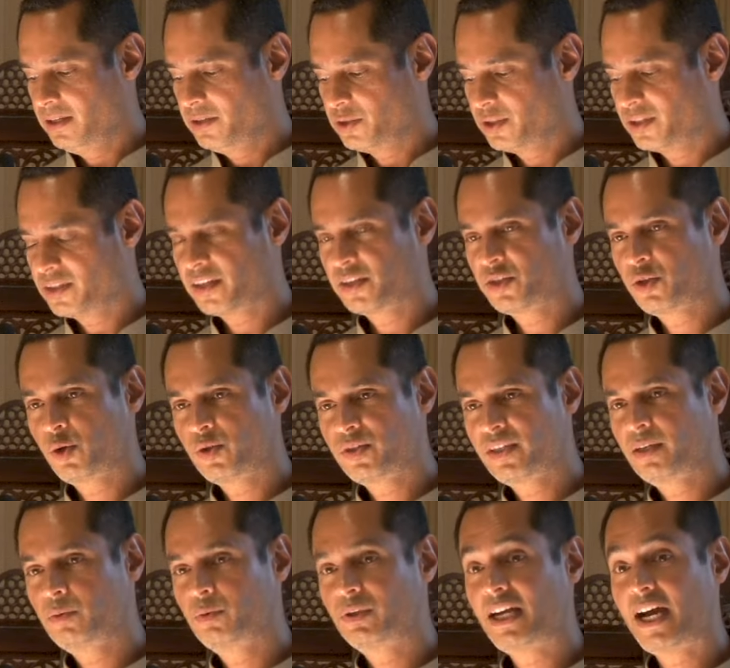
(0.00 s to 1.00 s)
So it's
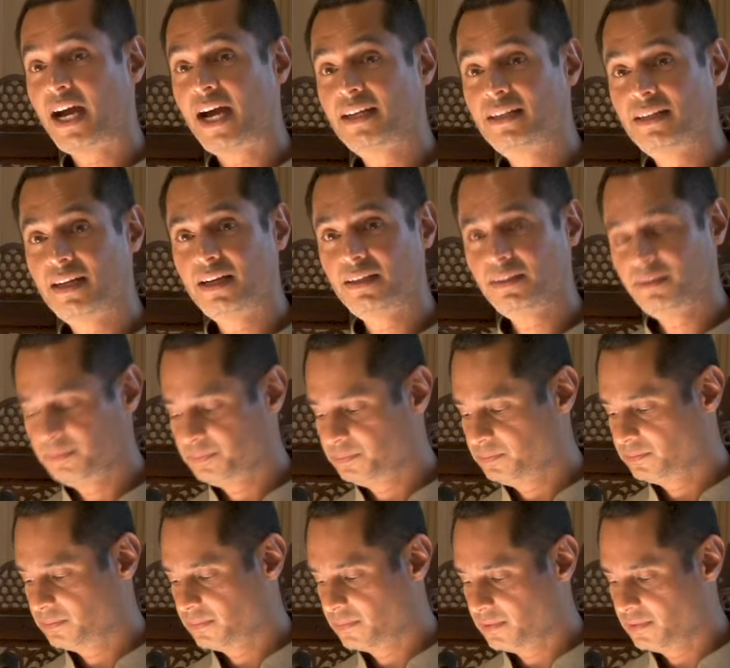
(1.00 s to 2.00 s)
associated with Hanna,
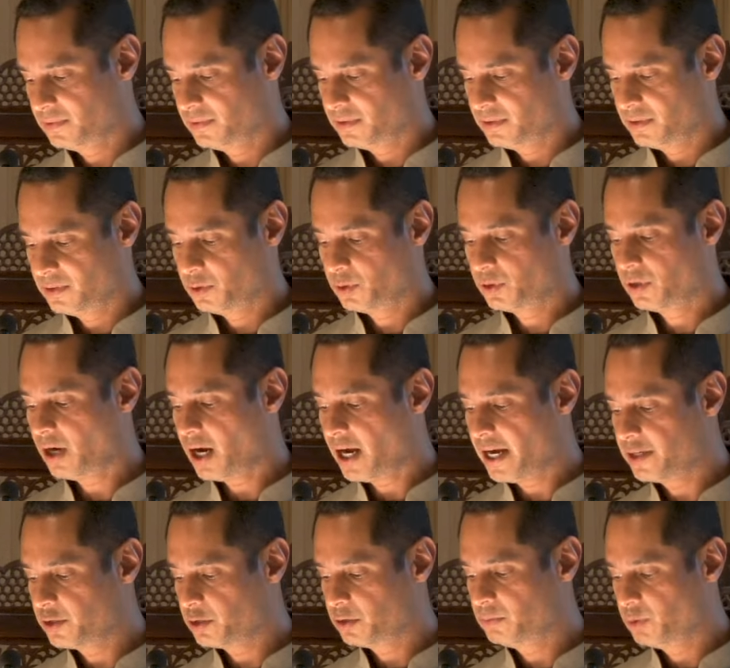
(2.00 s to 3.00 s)
to
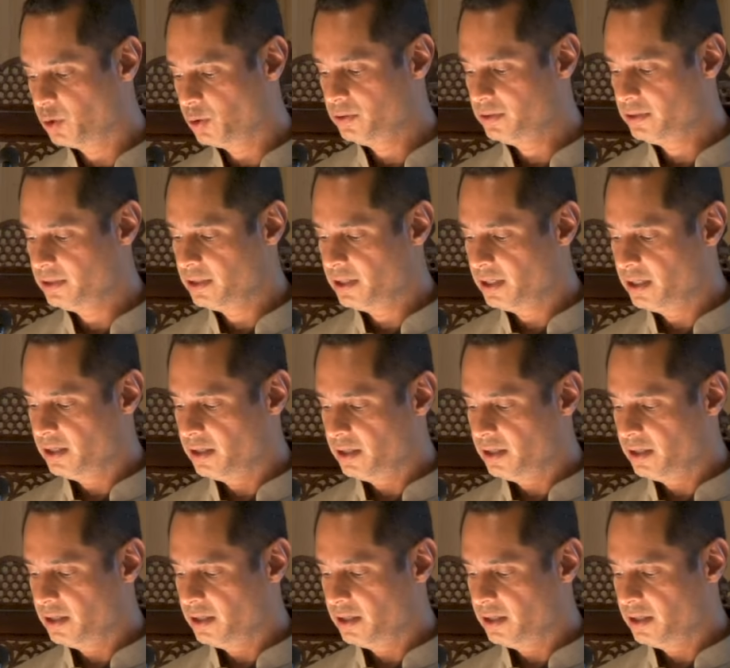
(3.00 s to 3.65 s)
cry and to moan,